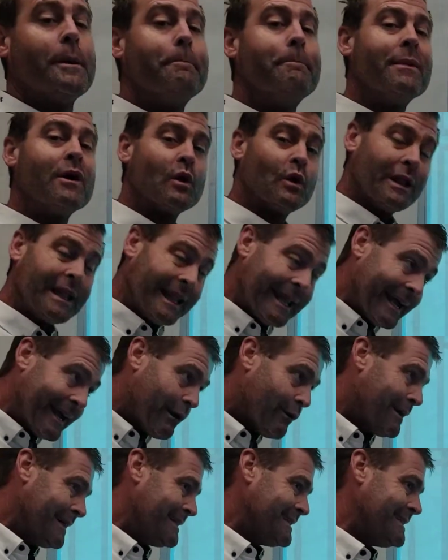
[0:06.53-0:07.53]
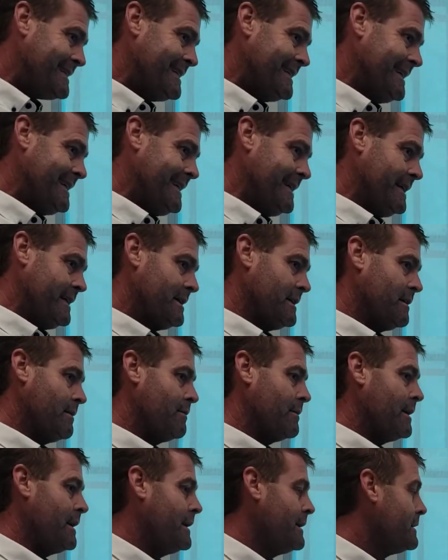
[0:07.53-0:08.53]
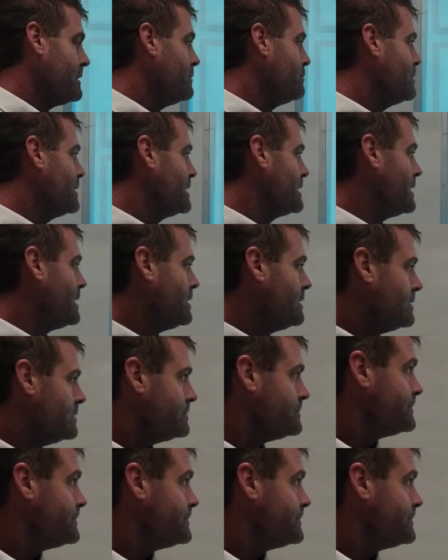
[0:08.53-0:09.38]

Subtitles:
molarity. All right, here we go.